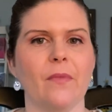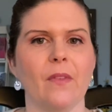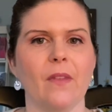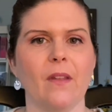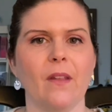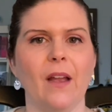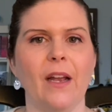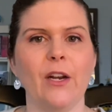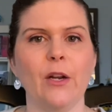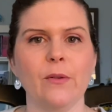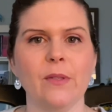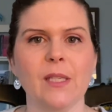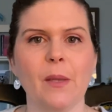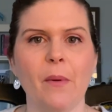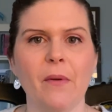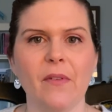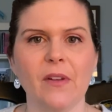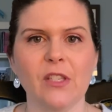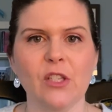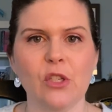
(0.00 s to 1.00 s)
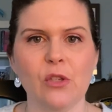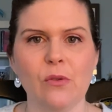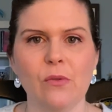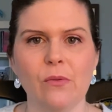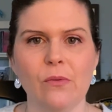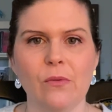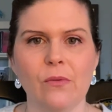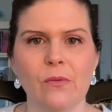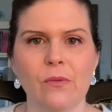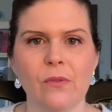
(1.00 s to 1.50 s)
know some of us
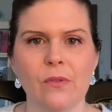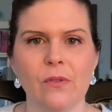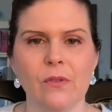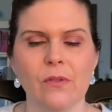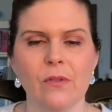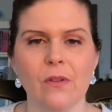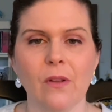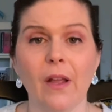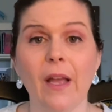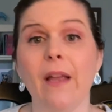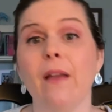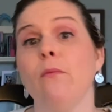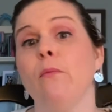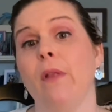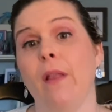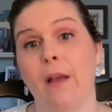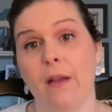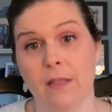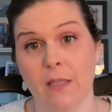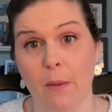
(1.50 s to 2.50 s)
use, not